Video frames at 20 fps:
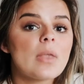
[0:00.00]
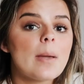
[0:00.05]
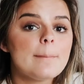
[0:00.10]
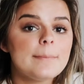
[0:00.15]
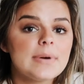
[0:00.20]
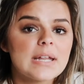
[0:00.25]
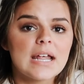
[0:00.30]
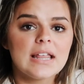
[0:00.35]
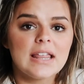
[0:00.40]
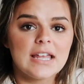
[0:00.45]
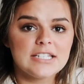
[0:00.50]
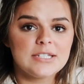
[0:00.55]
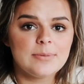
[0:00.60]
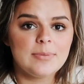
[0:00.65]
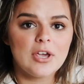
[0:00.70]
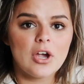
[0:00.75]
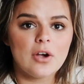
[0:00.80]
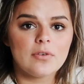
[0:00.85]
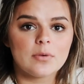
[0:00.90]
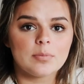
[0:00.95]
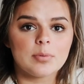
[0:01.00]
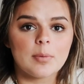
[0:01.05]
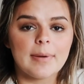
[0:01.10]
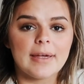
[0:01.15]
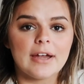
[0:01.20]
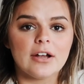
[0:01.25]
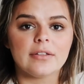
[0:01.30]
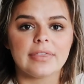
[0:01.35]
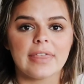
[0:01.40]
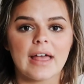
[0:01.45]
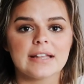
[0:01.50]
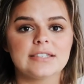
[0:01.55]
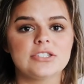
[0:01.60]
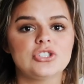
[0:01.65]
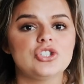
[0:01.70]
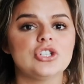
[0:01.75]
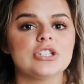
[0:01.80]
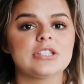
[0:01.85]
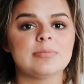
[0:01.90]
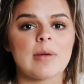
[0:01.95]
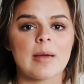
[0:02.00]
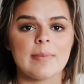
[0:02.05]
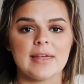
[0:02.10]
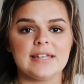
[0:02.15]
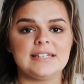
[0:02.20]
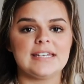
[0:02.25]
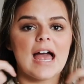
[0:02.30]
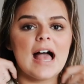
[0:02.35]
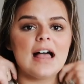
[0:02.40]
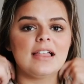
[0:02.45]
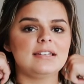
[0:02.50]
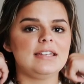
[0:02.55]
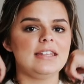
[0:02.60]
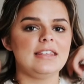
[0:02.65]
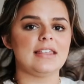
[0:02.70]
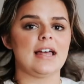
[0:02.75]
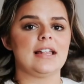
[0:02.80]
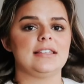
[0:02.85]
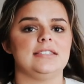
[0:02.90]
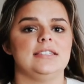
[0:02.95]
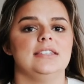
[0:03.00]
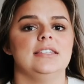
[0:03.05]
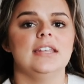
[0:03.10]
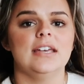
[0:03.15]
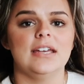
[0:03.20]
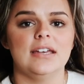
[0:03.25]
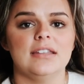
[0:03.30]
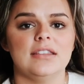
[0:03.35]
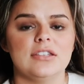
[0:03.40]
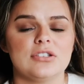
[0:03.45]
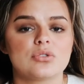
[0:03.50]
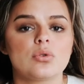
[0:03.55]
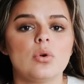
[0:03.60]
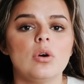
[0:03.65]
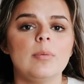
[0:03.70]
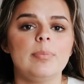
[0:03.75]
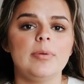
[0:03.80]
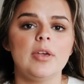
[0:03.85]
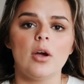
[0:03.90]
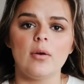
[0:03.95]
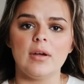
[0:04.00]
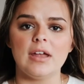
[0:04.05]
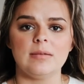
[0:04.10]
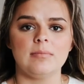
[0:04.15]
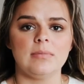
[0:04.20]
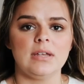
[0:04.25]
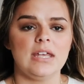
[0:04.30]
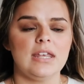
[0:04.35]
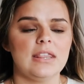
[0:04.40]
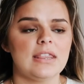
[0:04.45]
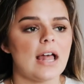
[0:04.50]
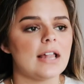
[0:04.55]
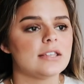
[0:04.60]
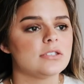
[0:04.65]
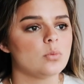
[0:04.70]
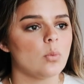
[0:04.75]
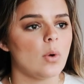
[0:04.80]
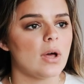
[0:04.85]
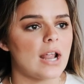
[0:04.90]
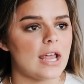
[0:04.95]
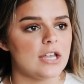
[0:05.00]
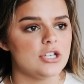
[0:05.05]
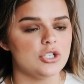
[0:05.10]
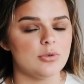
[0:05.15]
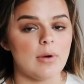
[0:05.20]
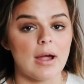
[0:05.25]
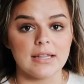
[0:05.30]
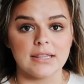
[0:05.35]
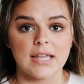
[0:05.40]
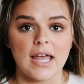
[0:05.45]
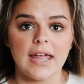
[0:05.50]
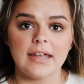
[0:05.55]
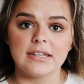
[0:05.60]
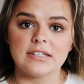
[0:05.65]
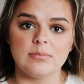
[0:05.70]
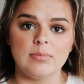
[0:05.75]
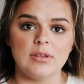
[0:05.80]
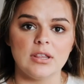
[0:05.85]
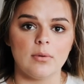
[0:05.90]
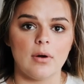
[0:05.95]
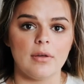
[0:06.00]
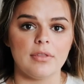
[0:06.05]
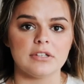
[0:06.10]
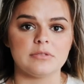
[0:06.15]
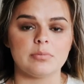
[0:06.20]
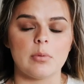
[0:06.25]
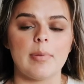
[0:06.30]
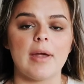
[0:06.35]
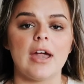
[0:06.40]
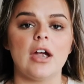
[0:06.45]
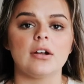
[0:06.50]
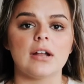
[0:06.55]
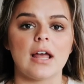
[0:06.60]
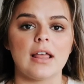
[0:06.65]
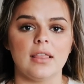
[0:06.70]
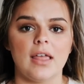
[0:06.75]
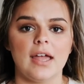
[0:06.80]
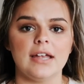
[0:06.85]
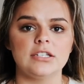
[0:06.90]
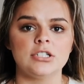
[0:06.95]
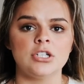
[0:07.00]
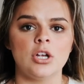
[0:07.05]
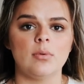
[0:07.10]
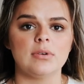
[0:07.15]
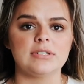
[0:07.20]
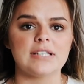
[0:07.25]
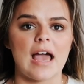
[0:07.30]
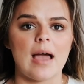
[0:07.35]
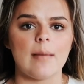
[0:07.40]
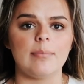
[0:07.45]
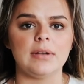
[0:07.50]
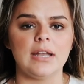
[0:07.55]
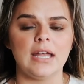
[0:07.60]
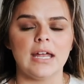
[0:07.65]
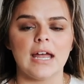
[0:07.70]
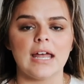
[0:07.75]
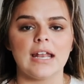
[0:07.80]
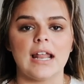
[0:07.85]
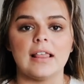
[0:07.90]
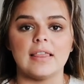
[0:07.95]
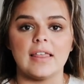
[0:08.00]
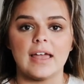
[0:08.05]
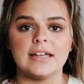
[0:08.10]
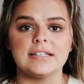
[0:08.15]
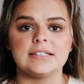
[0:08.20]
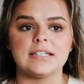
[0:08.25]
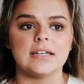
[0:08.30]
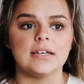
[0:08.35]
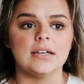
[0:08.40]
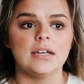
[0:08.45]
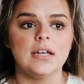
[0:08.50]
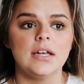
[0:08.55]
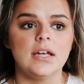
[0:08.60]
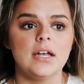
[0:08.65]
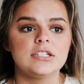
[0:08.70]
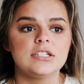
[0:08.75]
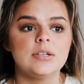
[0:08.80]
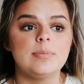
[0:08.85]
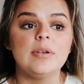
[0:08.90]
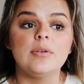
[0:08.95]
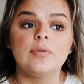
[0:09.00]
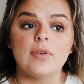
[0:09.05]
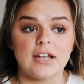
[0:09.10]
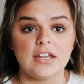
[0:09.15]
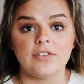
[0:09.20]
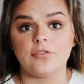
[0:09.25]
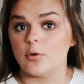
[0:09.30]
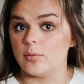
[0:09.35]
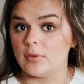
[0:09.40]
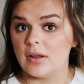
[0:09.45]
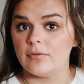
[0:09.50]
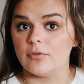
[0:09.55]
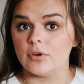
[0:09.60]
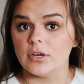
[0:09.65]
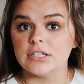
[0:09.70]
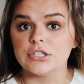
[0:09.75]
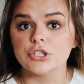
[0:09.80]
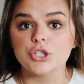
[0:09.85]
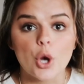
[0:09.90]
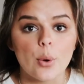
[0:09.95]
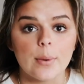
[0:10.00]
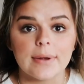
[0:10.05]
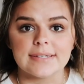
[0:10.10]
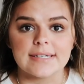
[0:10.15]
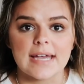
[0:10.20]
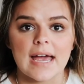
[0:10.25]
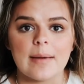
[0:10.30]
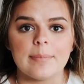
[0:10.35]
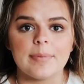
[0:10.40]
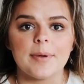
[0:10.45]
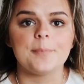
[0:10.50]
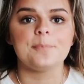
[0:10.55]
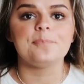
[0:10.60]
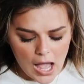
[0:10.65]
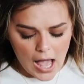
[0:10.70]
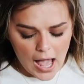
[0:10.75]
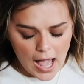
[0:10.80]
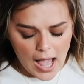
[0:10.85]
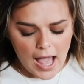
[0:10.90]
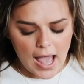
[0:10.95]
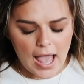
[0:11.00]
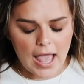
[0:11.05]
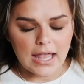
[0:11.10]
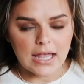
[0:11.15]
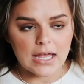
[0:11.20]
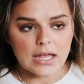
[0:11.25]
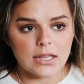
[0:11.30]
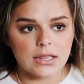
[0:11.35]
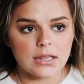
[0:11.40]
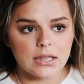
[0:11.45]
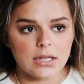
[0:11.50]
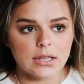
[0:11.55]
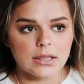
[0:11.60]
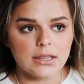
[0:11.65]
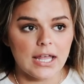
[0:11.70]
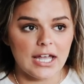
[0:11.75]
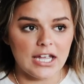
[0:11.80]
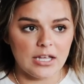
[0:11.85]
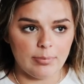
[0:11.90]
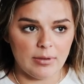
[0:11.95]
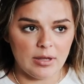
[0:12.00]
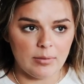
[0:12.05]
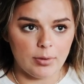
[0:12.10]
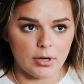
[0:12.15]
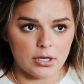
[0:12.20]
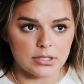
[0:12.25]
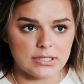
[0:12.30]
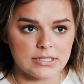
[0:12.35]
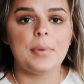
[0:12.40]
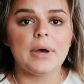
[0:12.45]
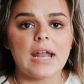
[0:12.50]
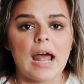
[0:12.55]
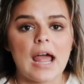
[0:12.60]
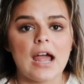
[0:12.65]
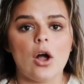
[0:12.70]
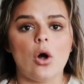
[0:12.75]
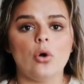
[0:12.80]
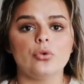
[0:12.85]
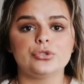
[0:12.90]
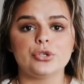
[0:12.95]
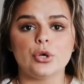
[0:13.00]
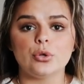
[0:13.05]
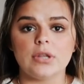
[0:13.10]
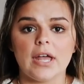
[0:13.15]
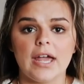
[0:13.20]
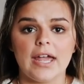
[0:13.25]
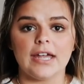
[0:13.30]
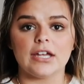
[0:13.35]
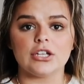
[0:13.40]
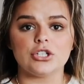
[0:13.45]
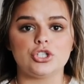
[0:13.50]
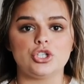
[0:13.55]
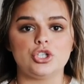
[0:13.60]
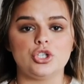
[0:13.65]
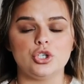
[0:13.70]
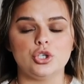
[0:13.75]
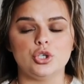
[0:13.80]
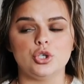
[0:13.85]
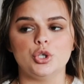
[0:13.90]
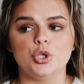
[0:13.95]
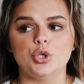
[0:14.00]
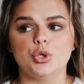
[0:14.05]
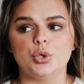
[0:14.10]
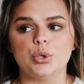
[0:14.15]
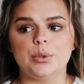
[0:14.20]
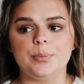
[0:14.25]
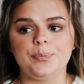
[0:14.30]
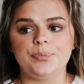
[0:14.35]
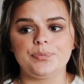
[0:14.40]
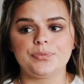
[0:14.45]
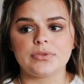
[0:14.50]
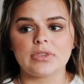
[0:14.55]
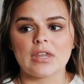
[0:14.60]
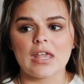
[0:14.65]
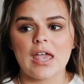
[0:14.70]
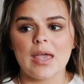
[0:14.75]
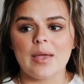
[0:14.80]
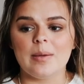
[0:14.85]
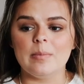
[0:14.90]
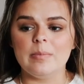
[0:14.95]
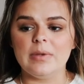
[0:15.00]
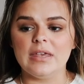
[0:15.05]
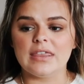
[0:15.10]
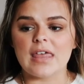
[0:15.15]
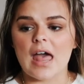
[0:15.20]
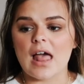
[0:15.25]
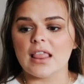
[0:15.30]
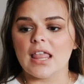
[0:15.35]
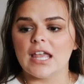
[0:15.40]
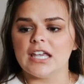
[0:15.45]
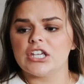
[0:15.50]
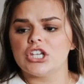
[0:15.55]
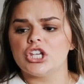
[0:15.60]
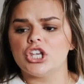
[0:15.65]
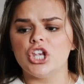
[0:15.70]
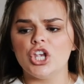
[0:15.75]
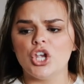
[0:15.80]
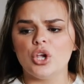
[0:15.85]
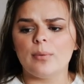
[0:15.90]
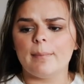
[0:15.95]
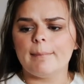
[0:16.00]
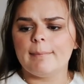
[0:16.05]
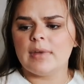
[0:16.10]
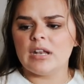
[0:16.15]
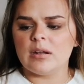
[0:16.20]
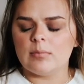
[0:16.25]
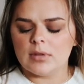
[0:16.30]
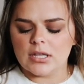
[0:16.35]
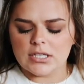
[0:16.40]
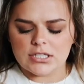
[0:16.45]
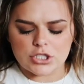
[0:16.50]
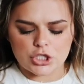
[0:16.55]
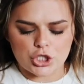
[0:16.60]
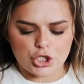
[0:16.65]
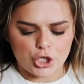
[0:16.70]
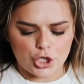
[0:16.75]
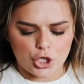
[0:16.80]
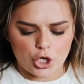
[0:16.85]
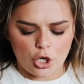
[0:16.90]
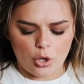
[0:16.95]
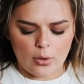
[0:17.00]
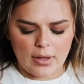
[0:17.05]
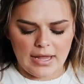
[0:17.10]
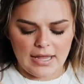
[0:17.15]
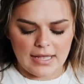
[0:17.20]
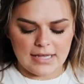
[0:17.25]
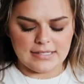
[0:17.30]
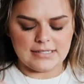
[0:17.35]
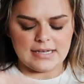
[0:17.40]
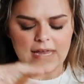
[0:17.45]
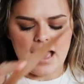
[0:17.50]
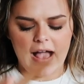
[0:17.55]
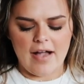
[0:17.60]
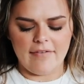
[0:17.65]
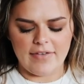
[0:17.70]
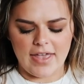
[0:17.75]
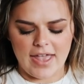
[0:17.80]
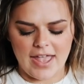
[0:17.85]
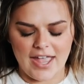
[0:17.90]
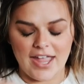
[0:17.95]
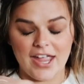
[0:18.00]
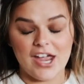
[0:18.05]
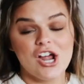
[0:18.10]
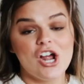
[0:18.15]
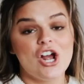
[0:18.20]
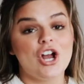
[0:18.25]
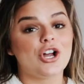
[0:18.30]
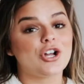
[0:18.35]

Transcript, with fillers: but I like to be overprepared. That's just my mentality. That's the, the Scorpio in me. That's what I do. I like to be the one that's prepared. I like to know what's happening and I like to, to be ready for whatever is going to happen. I like big person, but I also like to be that like cute minimalist girl and have a